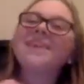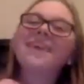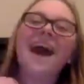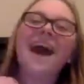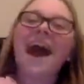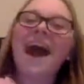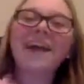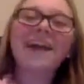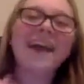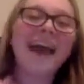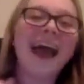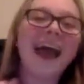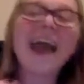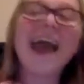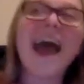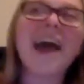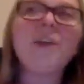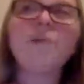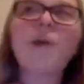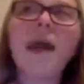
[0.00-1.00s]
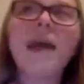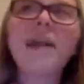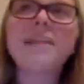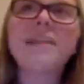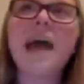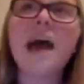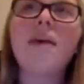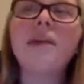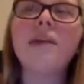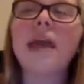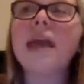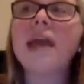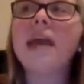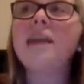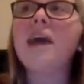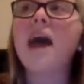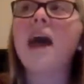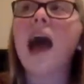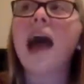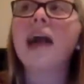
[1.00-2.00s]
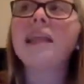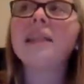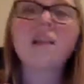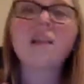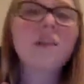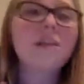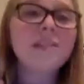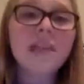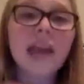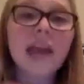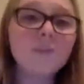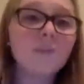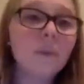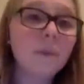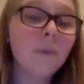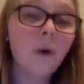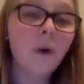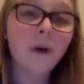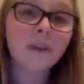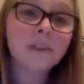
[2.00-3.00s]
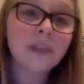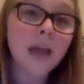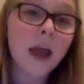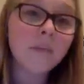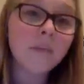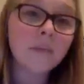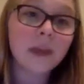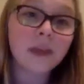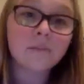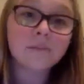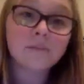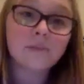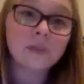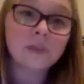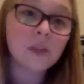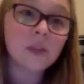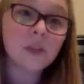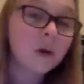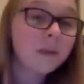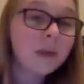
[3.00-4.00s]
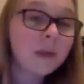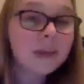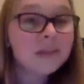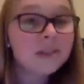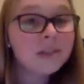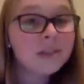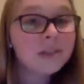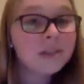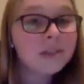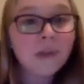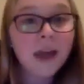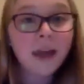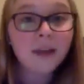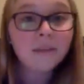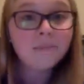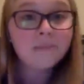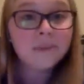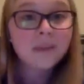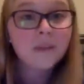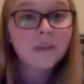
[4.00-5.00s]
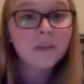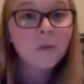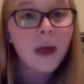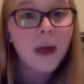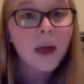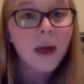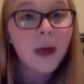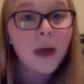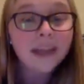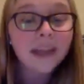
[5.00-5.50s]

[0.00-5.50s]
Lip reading: I had to write it down and I literally just ask people all the time, like, do you want to be entered in my giveaway?